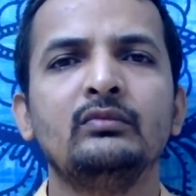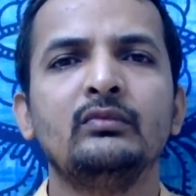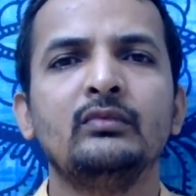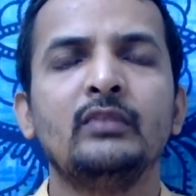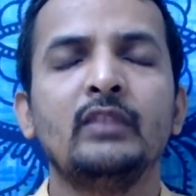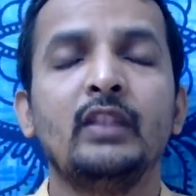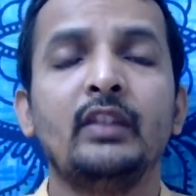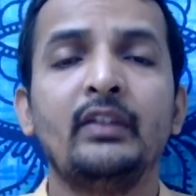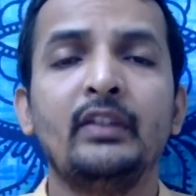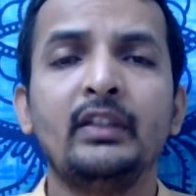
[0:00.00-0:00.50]

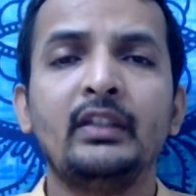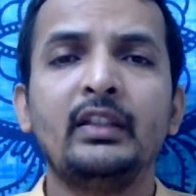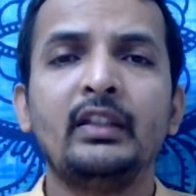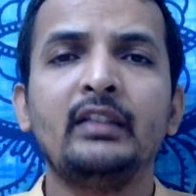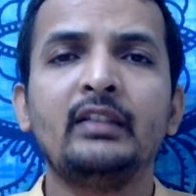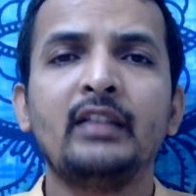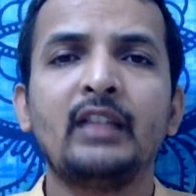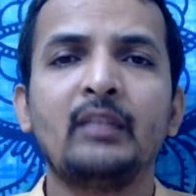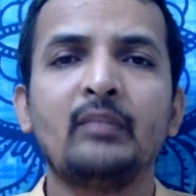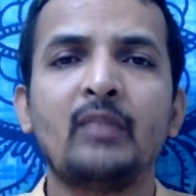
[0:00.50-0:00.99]
they will
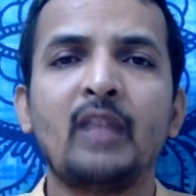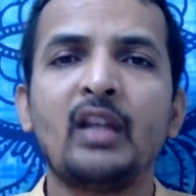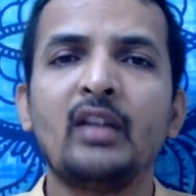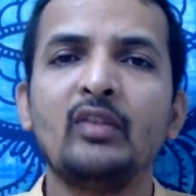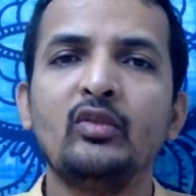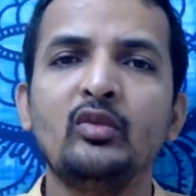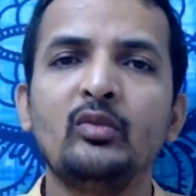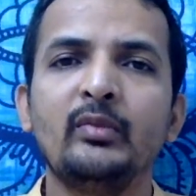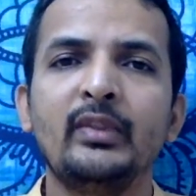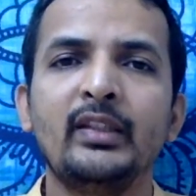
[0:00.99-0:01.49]
think that my
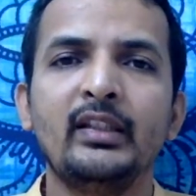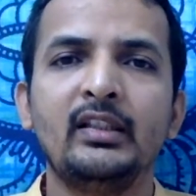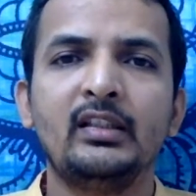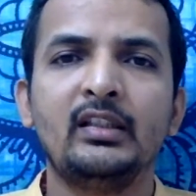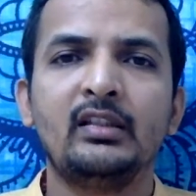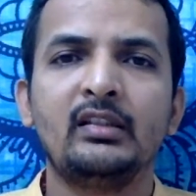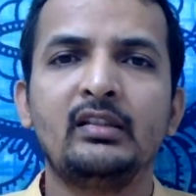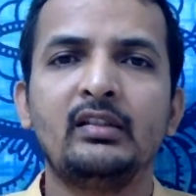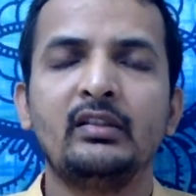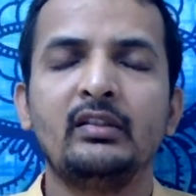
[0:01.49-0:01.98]
Om
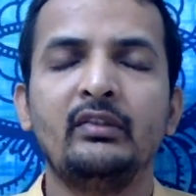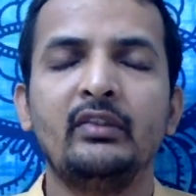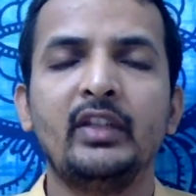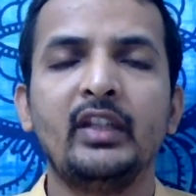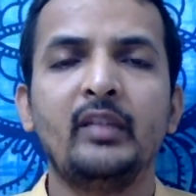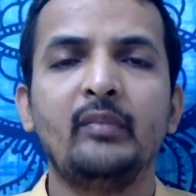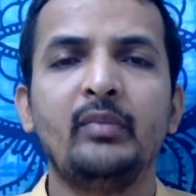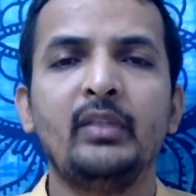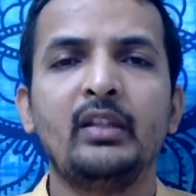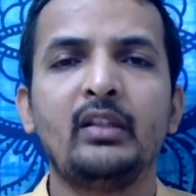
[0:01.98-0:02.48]
is very
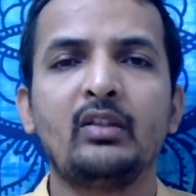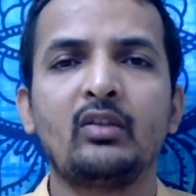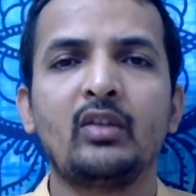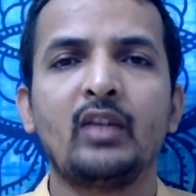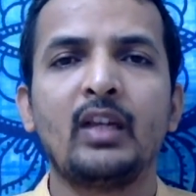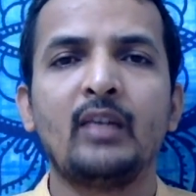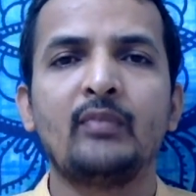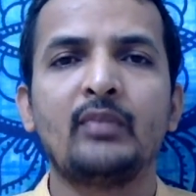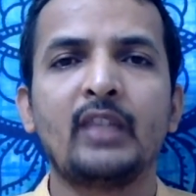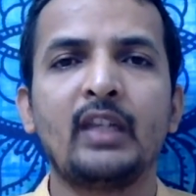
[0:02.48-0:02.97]
big, so I
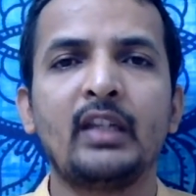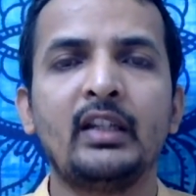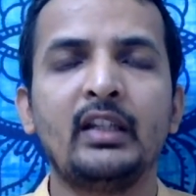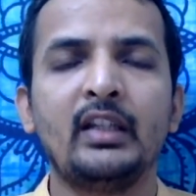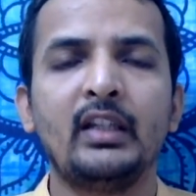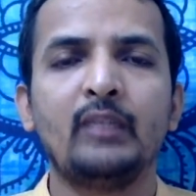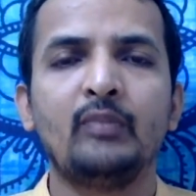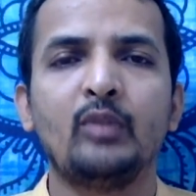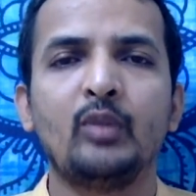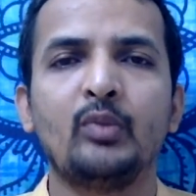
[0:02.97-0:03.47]
am chanting
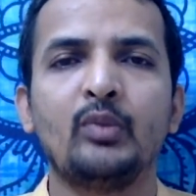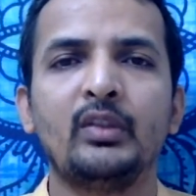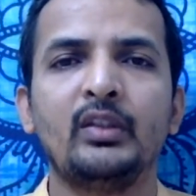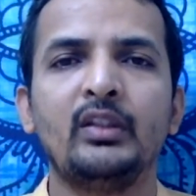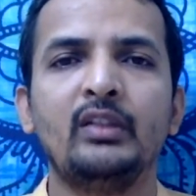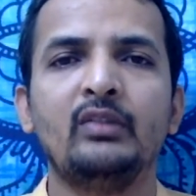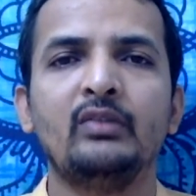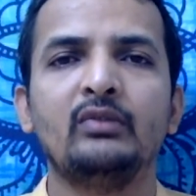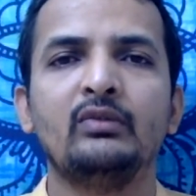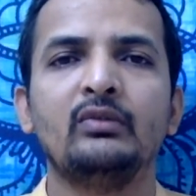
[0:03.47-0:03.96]
it properly.
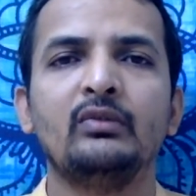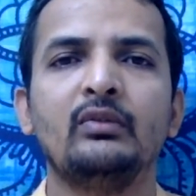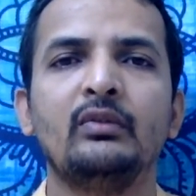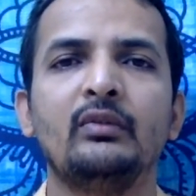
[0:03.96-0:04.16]
No.